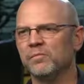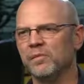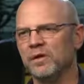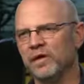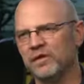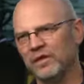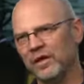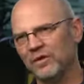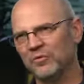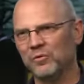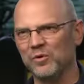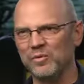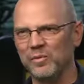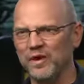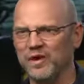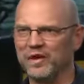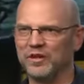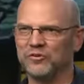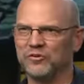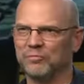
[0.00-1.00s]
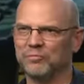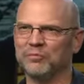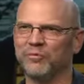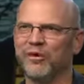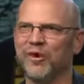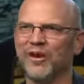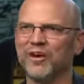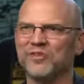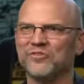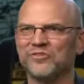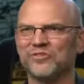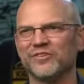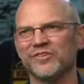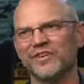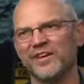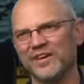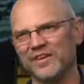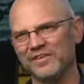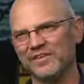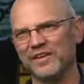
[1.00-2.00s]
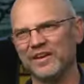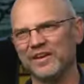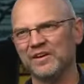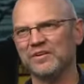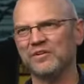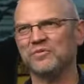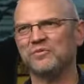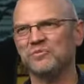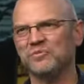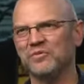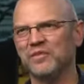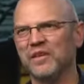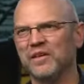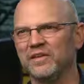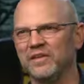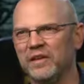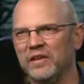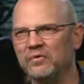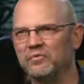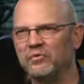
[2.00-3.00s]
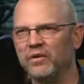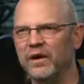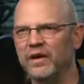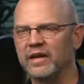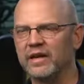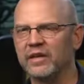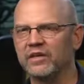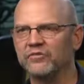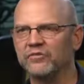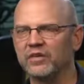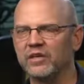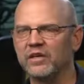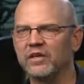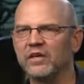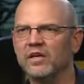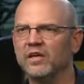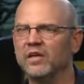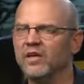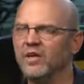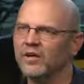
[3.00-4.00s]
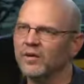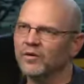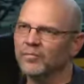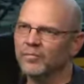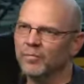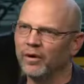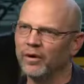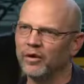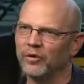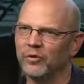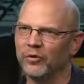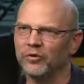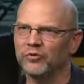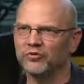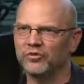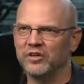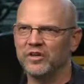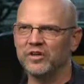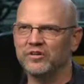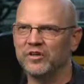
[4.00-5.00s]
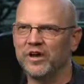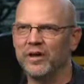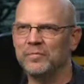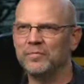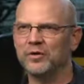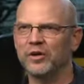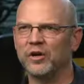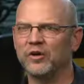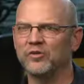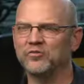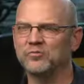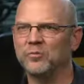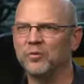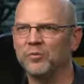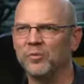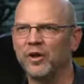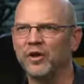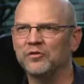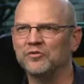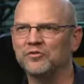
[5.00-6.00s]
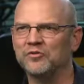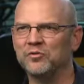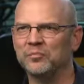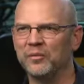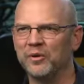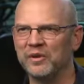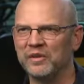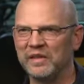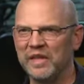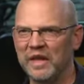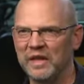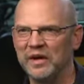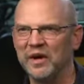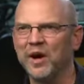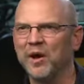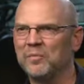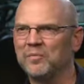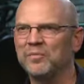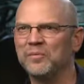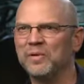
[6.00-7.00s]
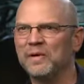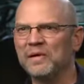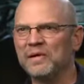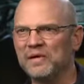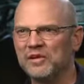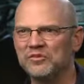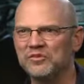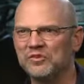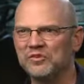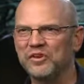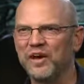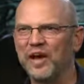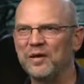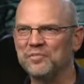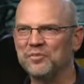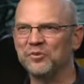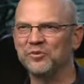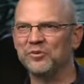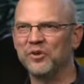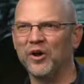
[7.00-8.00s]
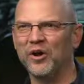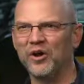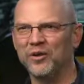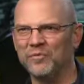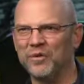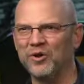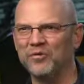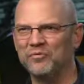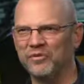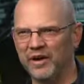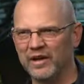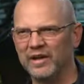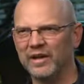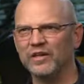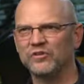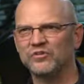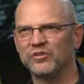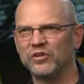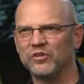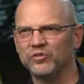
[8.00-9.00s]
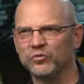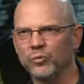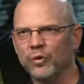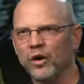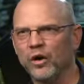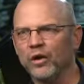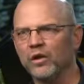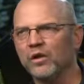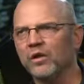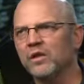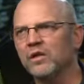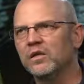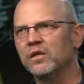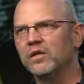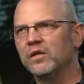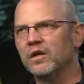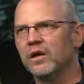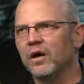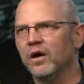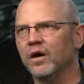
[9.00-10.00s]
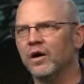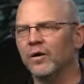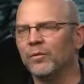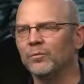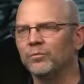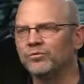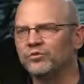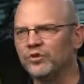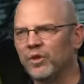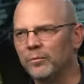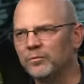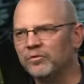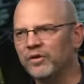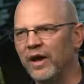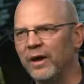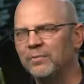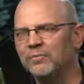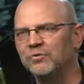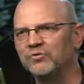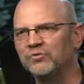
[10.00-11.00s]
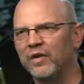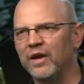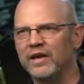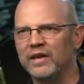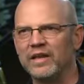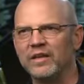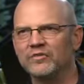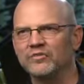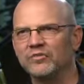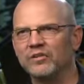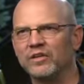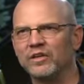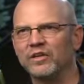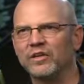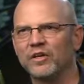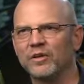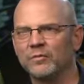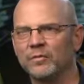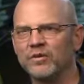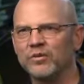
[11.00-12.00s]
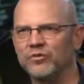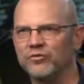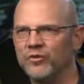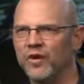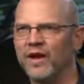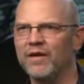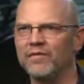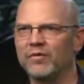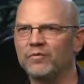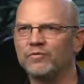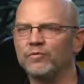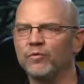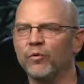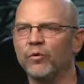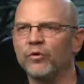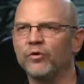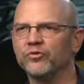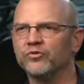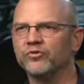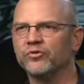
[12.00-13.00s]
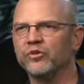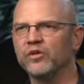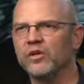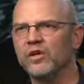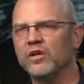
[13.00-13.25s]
and then we may get to price and then and then financing. But of course, any time the customer wants to bring that up is the time you'll talk about financing as well. Um, sometimes financing can be the driving force